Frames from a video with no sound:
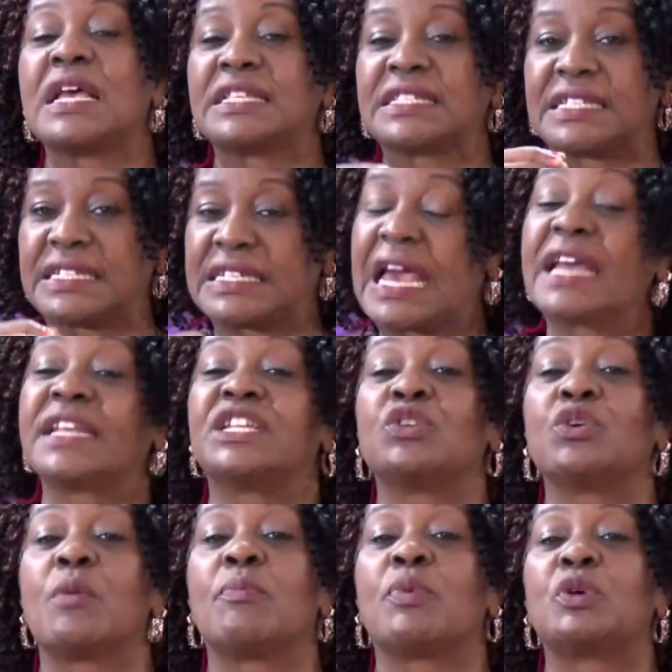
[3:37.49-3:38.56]
stand in
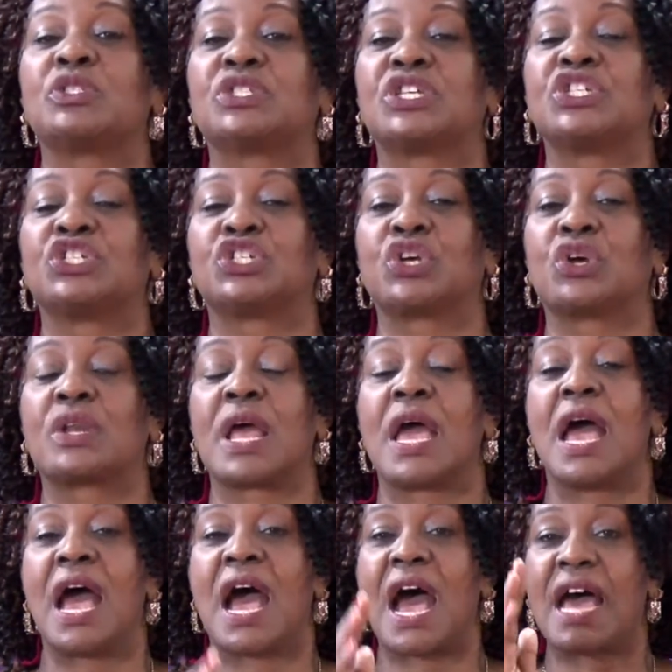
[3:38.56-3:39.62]
your position
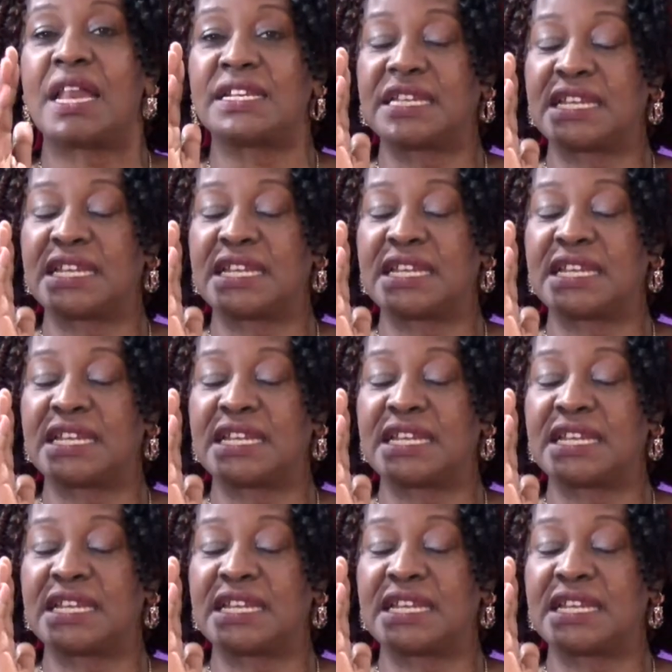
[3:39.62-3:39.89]
and